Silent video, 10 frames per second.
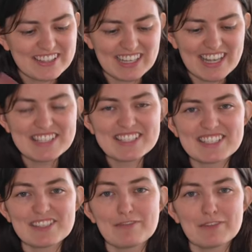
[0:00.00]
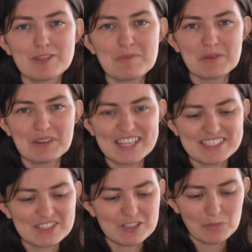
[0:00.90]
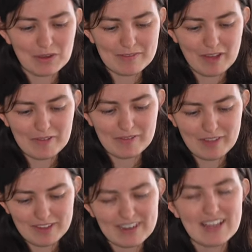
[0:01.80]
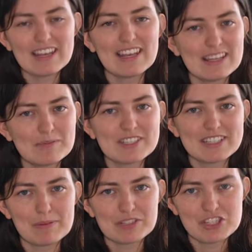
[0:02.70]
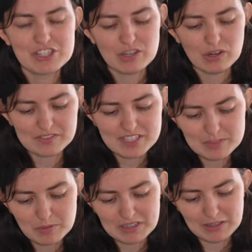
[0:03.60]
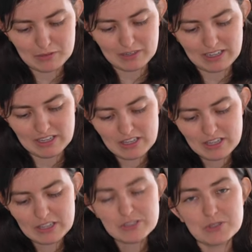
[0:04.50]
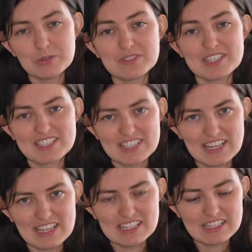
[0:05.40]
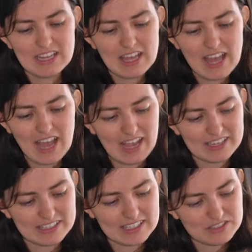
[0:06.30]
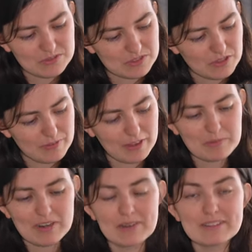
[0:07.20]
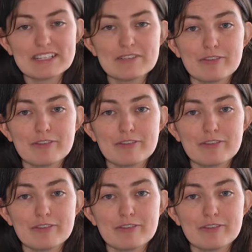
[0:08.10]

The lens is a 50mm lens with a very limited aperture of 6.3 to 16, and it's also very proudly